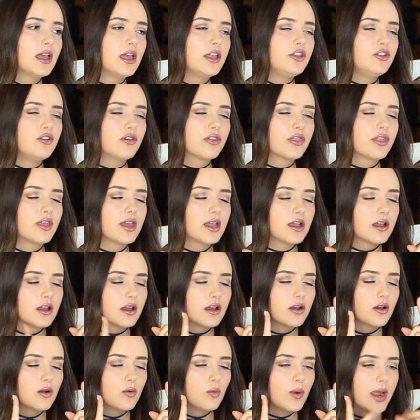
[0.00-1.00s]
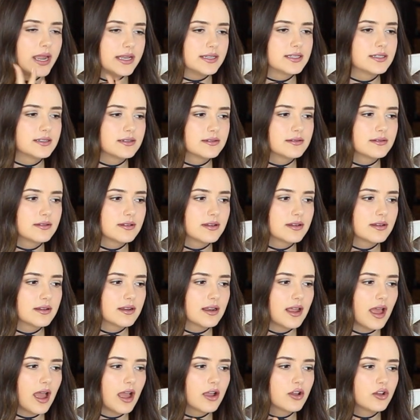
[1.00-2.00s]
and you think, wait,
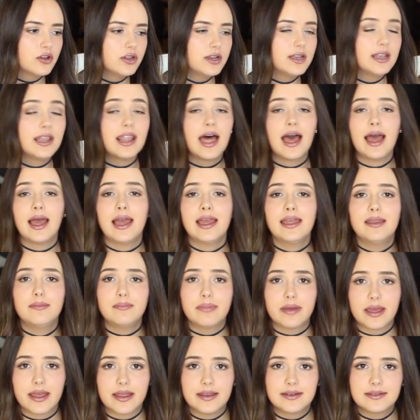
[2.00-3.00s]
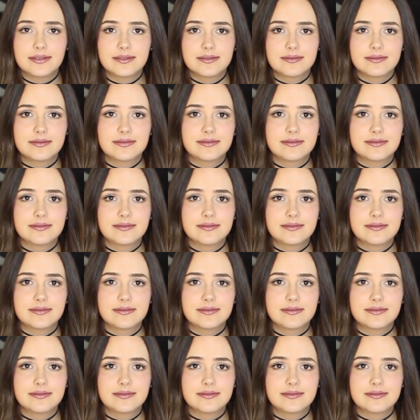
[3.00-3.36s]
I could lie in bed